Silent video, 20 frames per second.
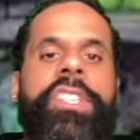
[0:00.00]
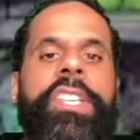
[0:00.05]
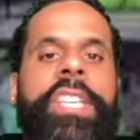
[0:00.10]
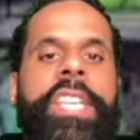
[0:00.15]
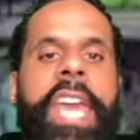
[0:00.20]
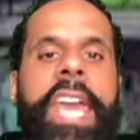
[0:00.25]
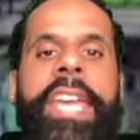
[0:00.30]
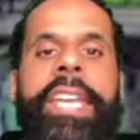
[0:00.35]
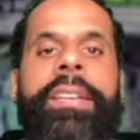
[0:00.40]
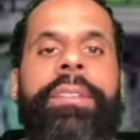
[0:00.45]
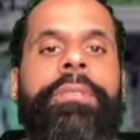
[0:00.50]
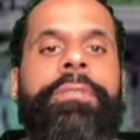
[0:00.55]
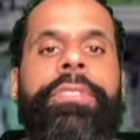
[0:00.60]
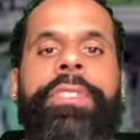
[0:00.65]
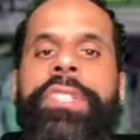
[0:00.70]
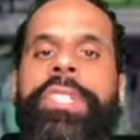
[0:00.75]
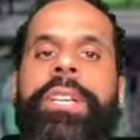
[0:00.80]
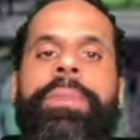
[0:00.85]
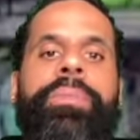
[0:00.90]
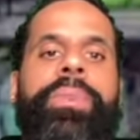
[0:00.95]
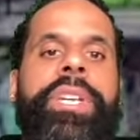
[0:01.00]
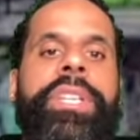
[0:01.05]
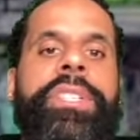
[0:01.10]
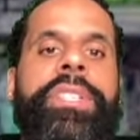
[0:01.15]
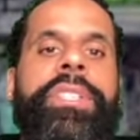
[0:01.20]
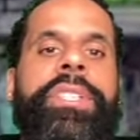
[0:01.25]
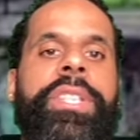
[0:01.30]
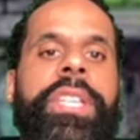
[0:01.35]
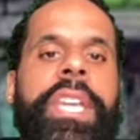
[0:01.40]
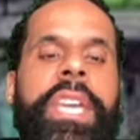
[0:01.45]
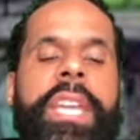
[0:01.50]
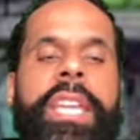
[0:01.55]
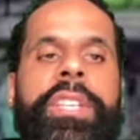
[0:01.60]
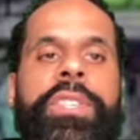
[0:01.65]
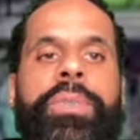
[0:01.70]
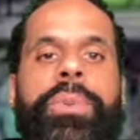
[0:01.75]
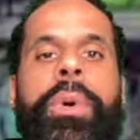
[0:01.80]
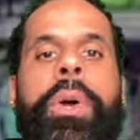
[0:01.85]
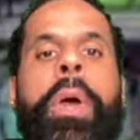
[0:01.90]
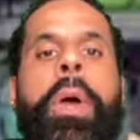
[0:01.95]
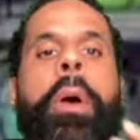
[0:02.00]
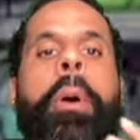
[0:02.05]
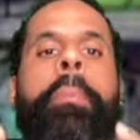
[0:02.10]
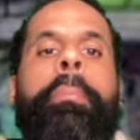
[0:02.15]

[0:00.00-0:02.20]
a gate for some reason to get into it.